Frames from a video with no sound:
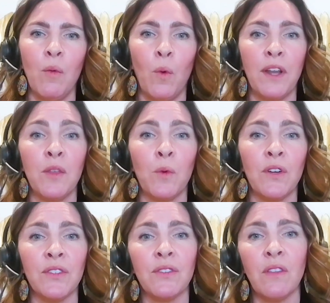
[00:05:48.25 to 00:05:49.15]
one of the
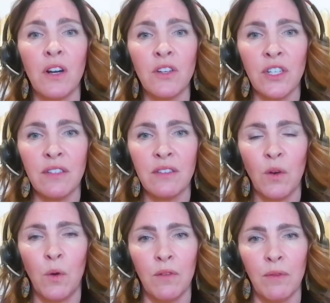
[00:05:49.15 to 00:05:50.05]
world's largest
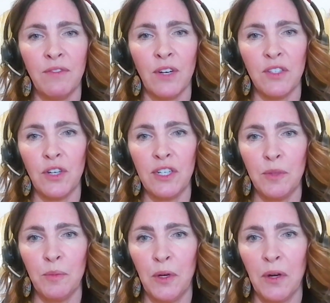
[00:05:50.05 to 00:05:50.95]
coral reef
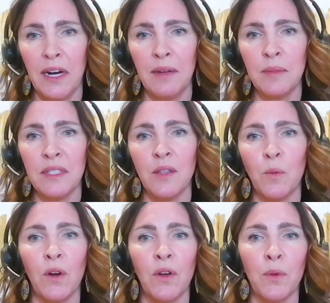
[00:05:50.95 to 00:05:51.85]
restoration programs in the
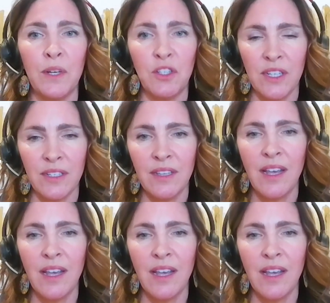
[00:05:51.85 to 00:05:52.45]
world, which is